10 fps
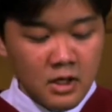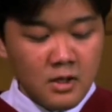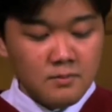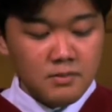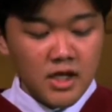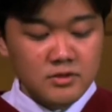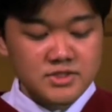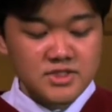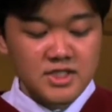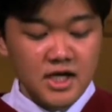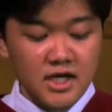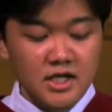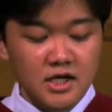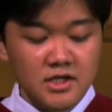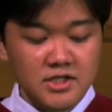Mount
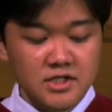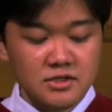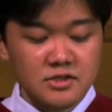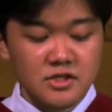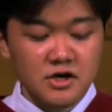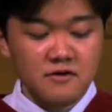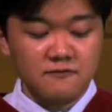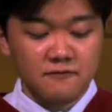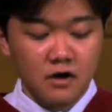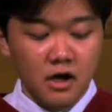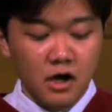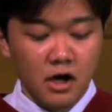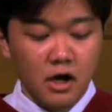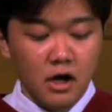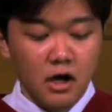Zion in the
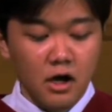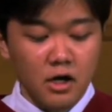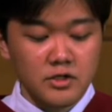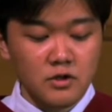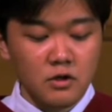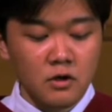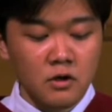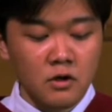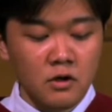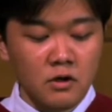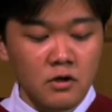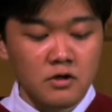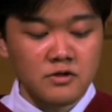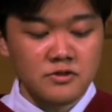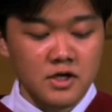far
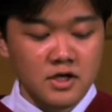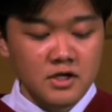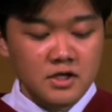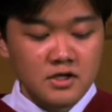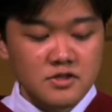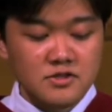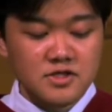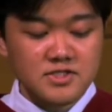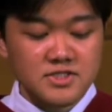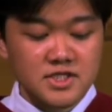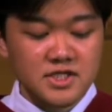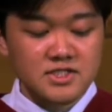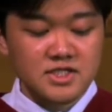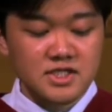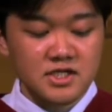north, the
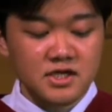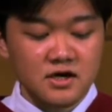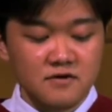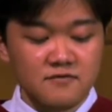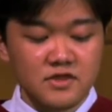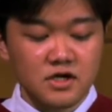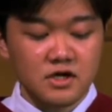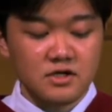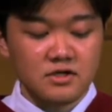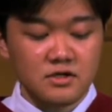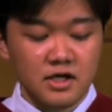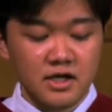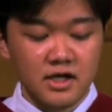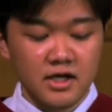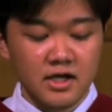city of the
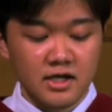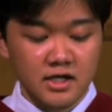great